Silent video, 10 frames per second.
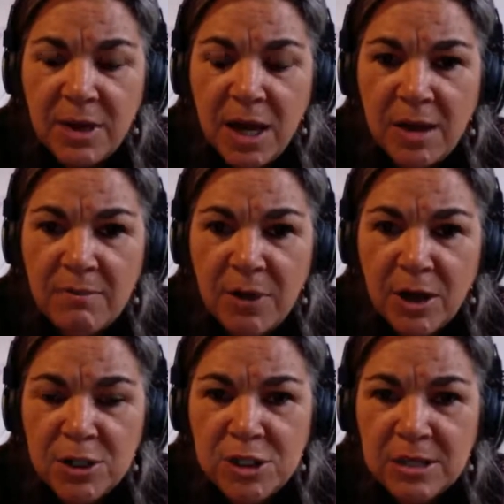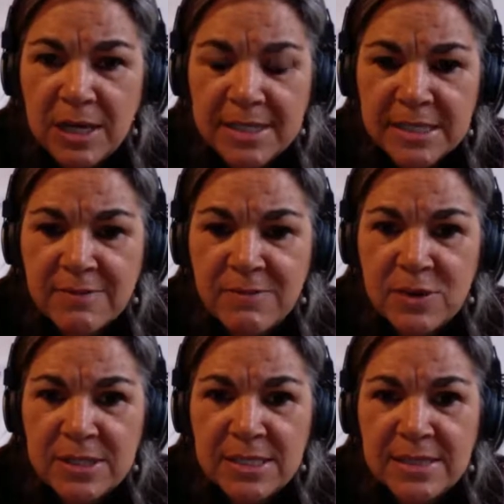marginalized
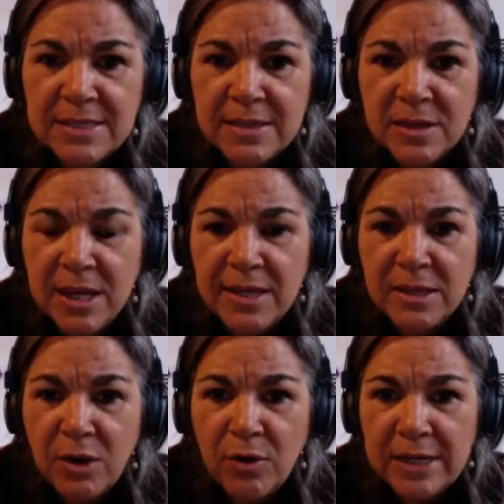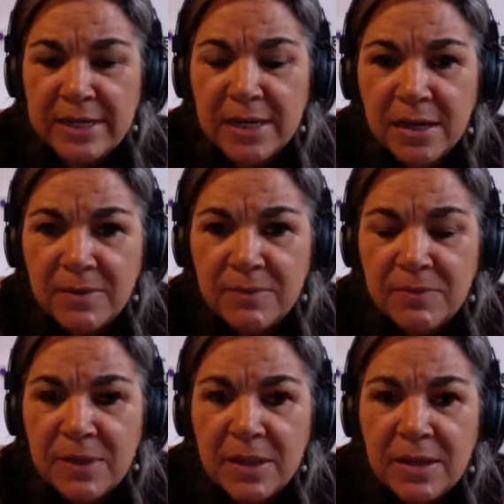communities and lower
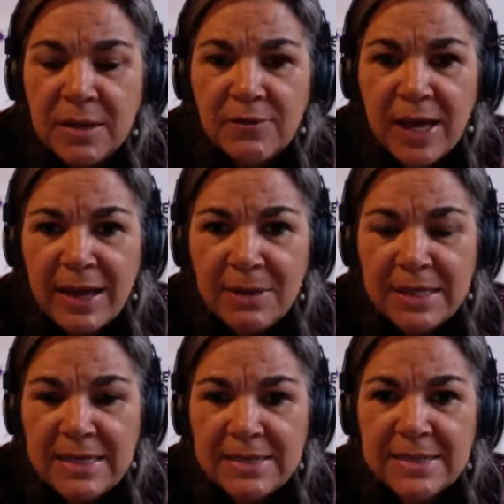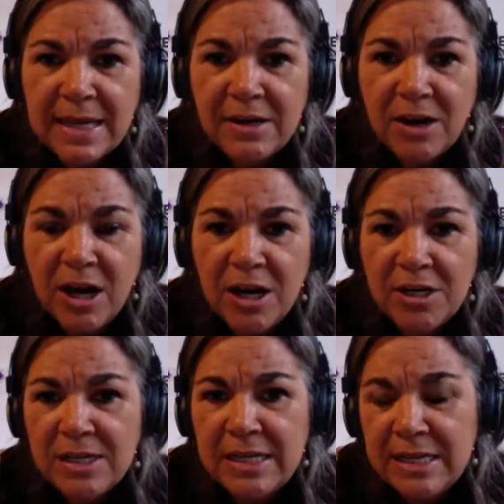income families that are
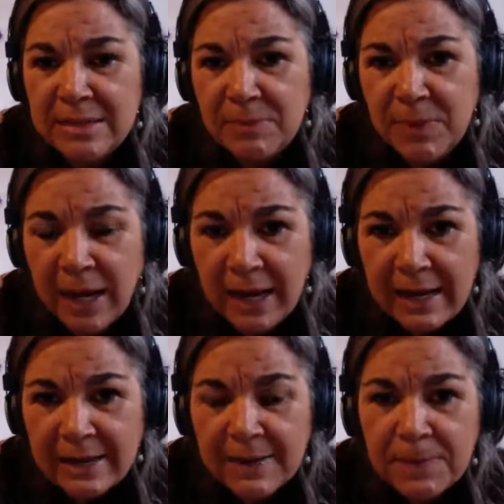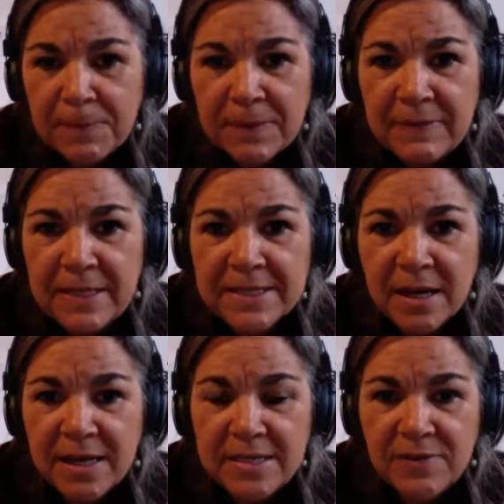harder hit by these
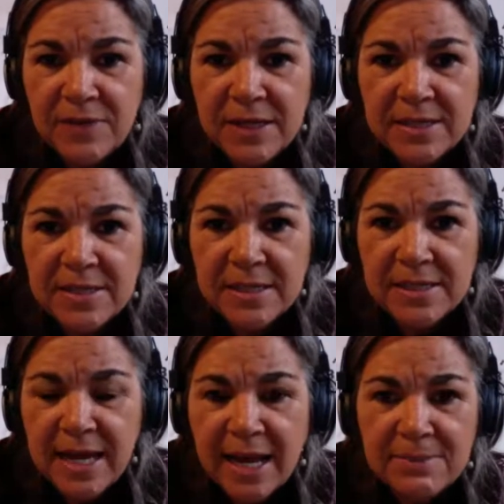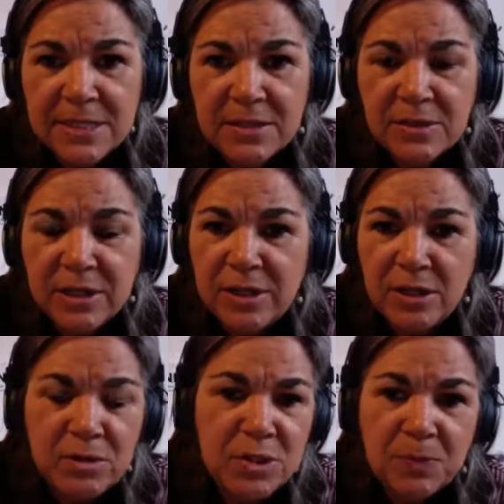kinds of things is absolutely
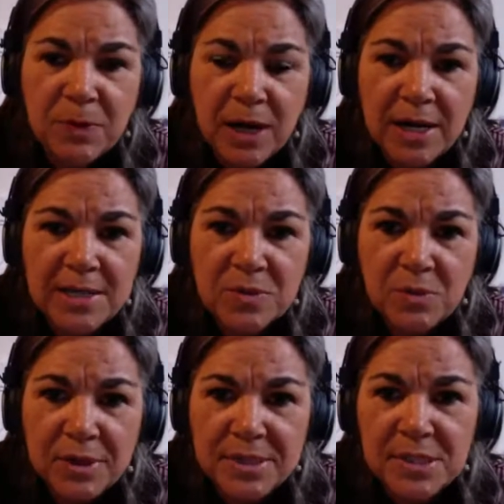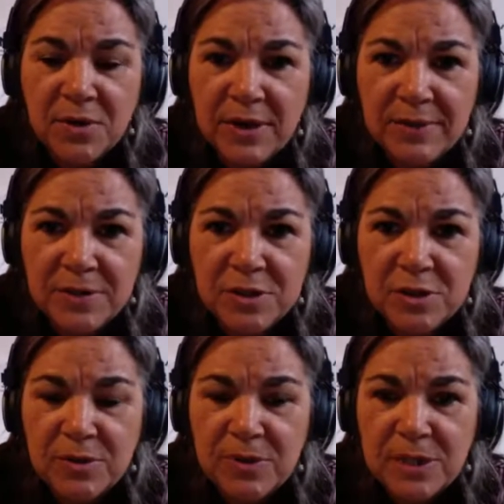no surprise whatsoever to
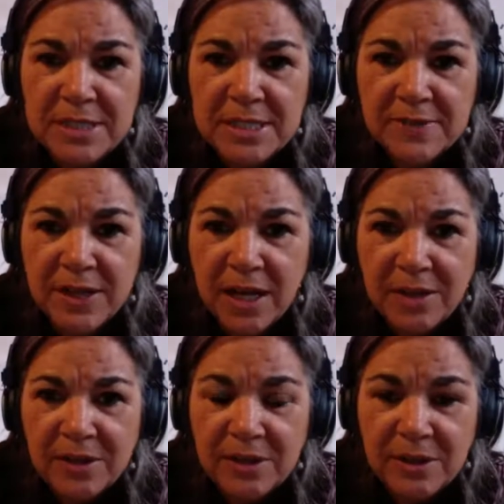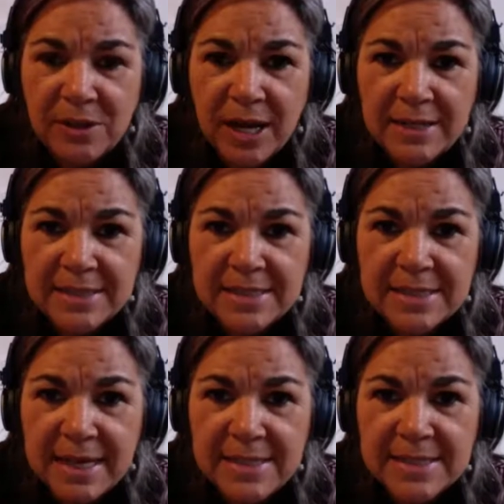communities of color in the United
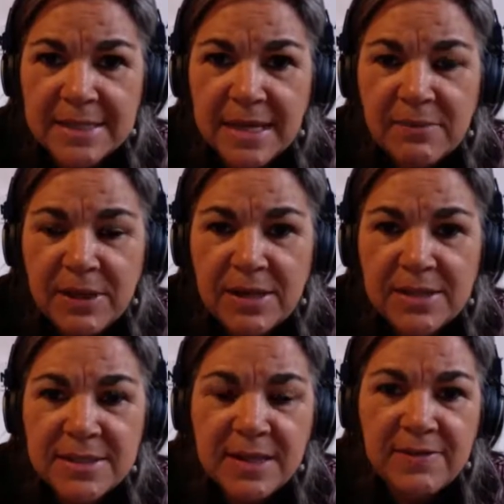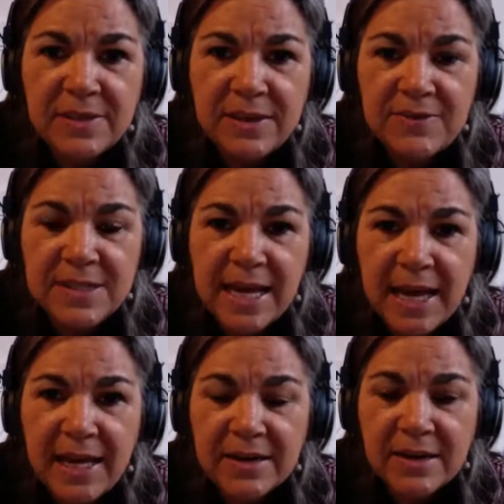States, because they've lived
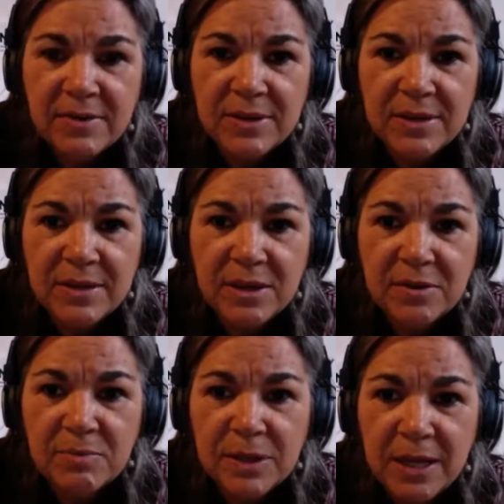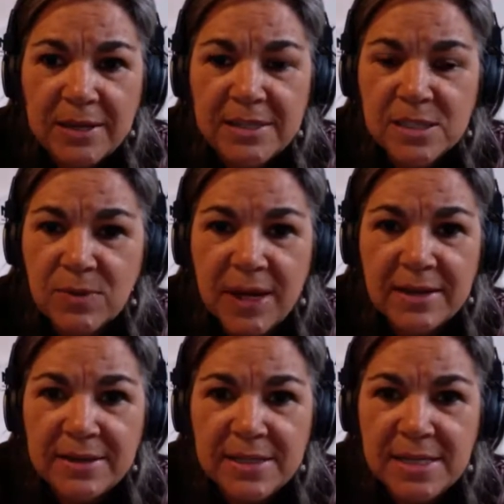that with their blood, sweat,
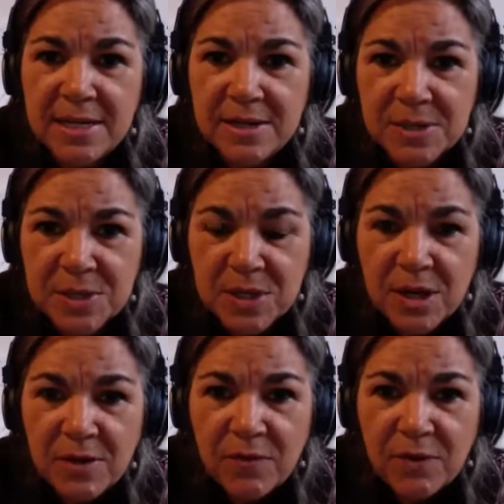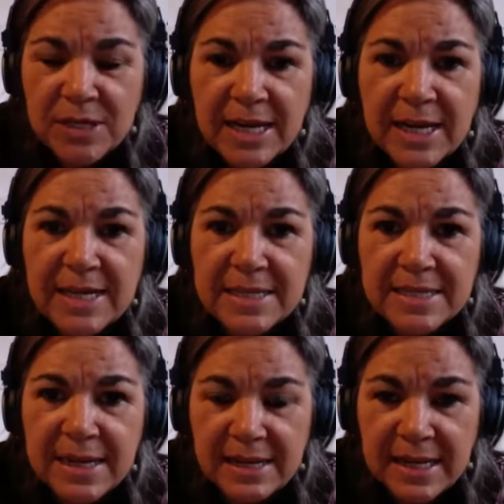and tears for decades and
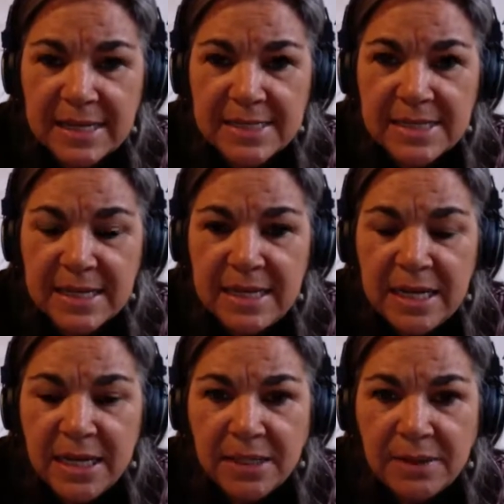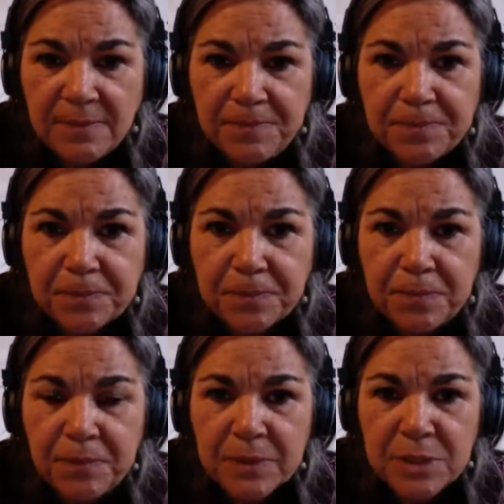decades.
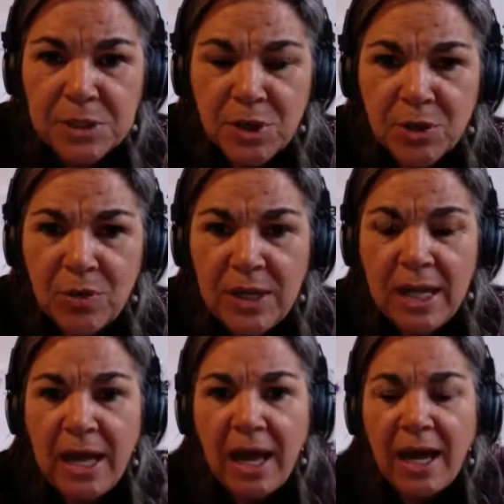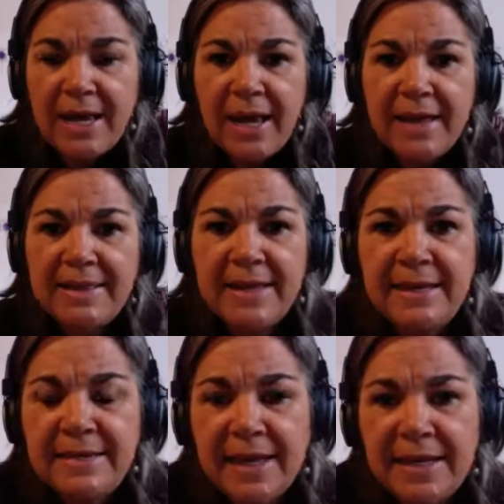So I
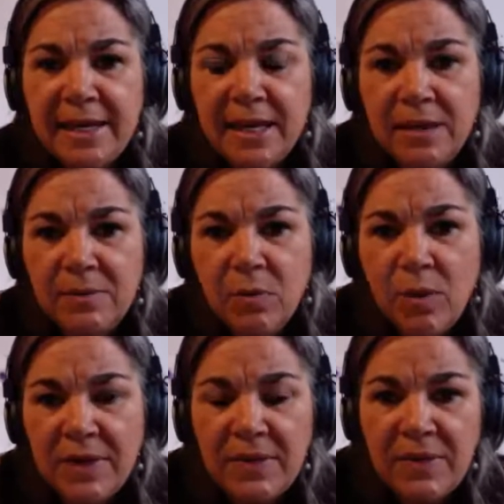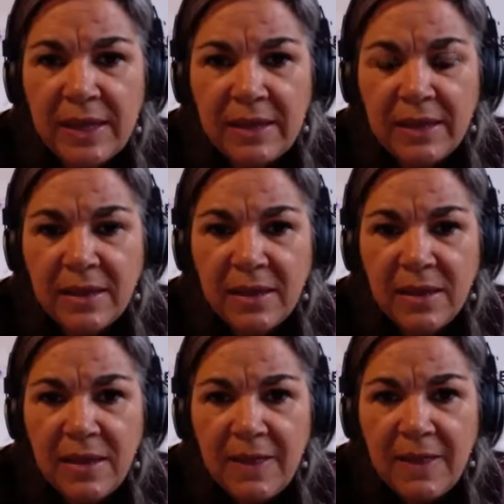think that one thing
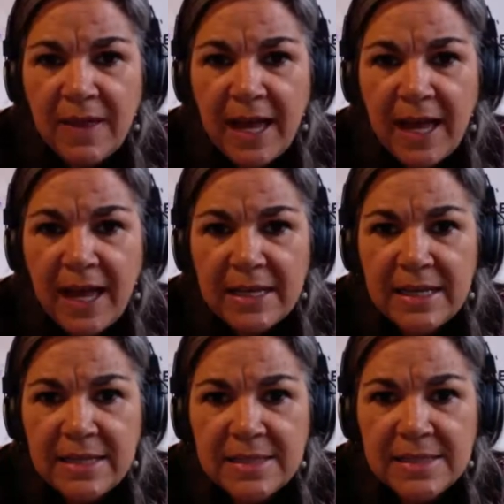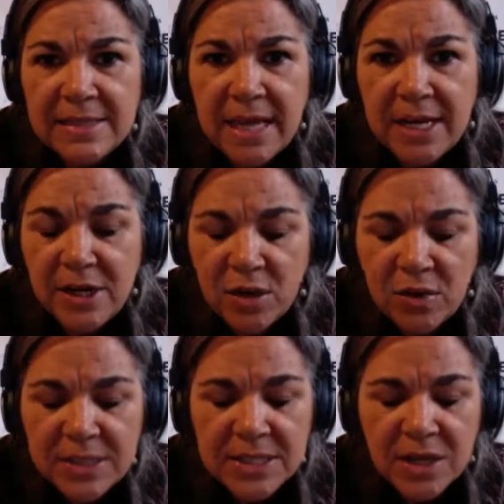that is, I
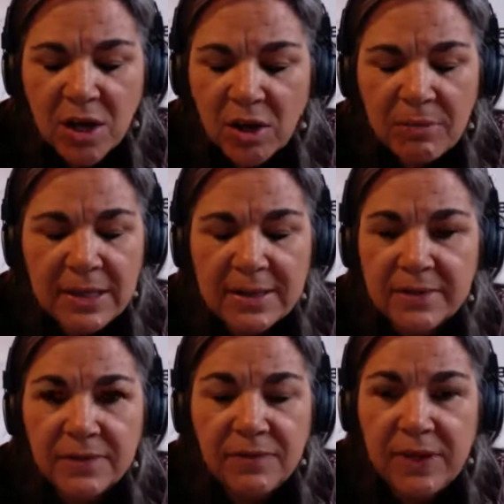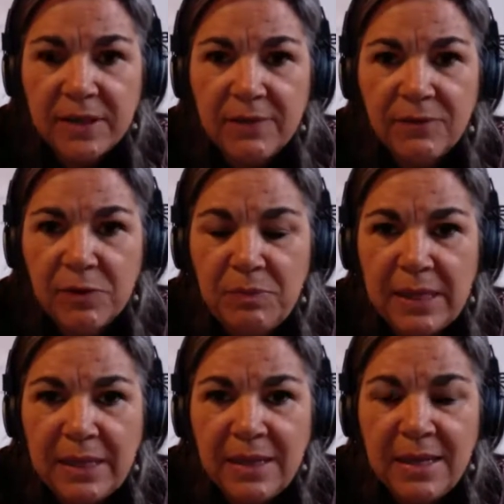know it's a calming feeling for
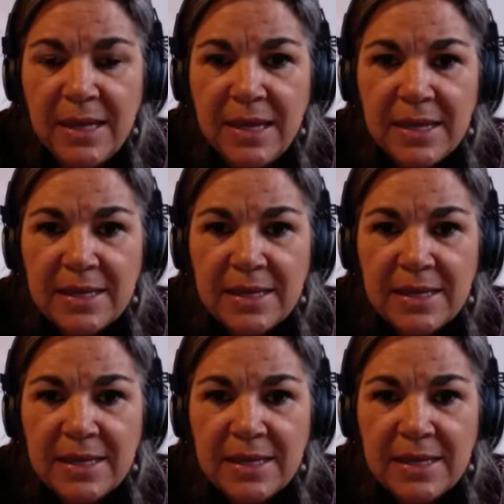me,